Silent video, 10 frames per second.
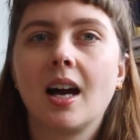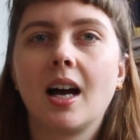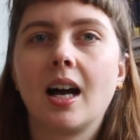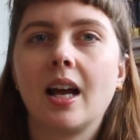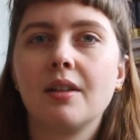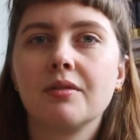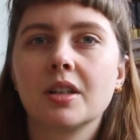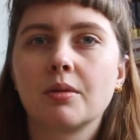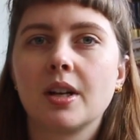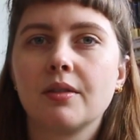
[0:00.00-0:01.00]
I've
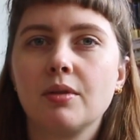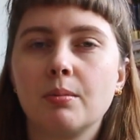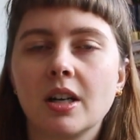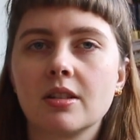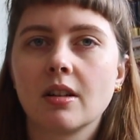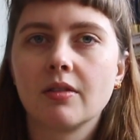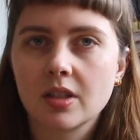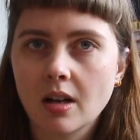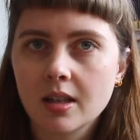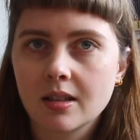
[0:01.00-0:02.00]
knit quite a few pairs of
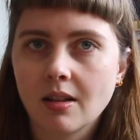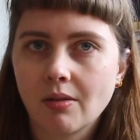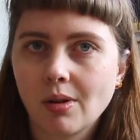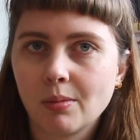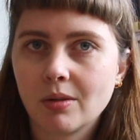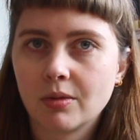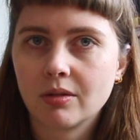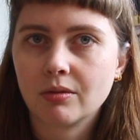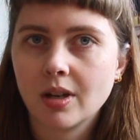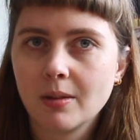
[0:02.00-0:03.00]
socks in
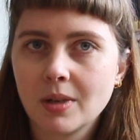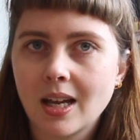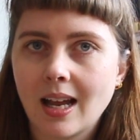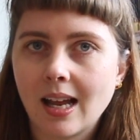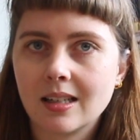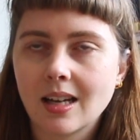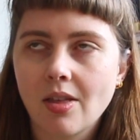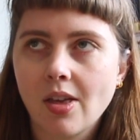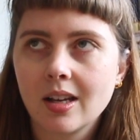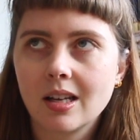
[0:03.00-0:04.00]
3x1 rib, and I
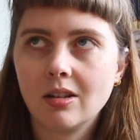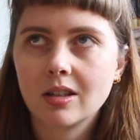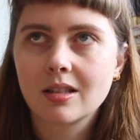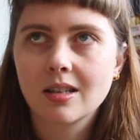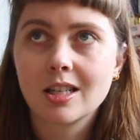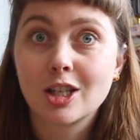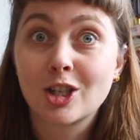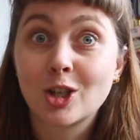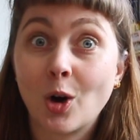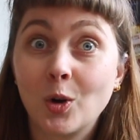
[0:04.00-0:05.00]
think it looks
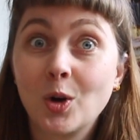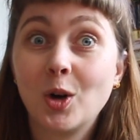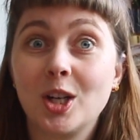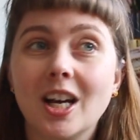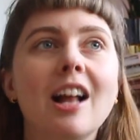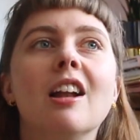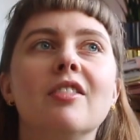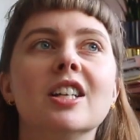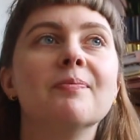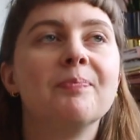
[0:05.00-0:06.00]
so good. I
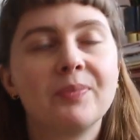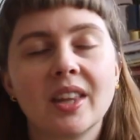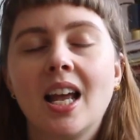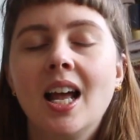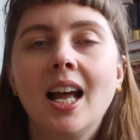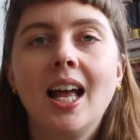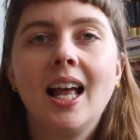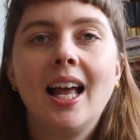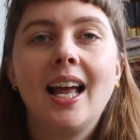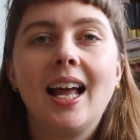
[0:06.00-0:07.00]
love it.
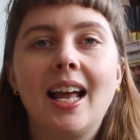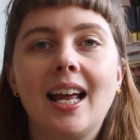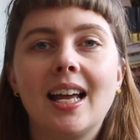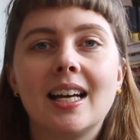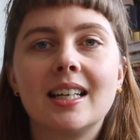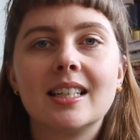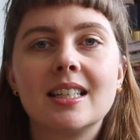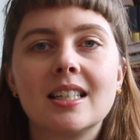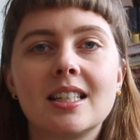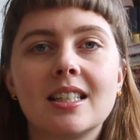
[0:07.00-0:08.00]

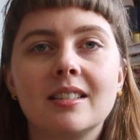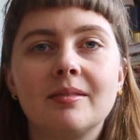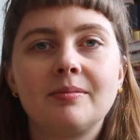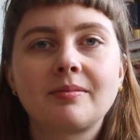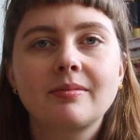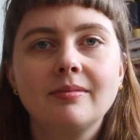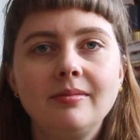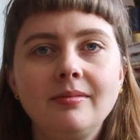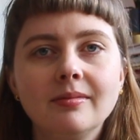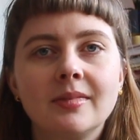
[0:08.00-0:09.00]
And
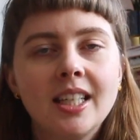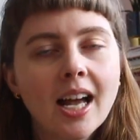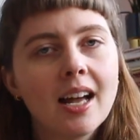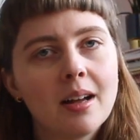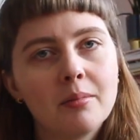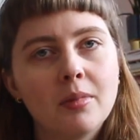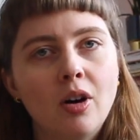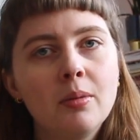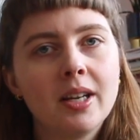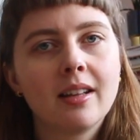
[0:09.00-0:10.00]
yeah, I'm
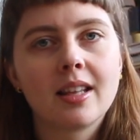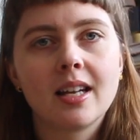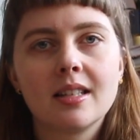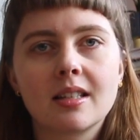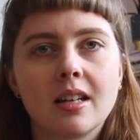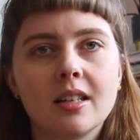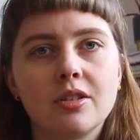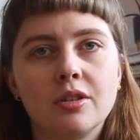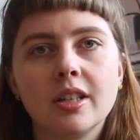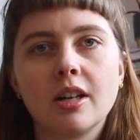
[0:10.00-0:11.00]
hoping that it's gonna
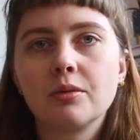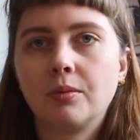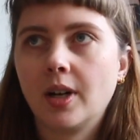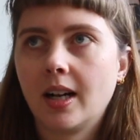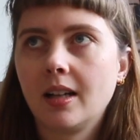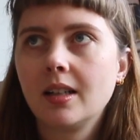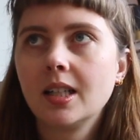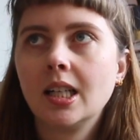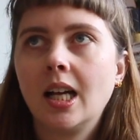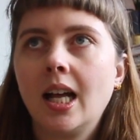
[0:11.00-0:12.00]
turn out well.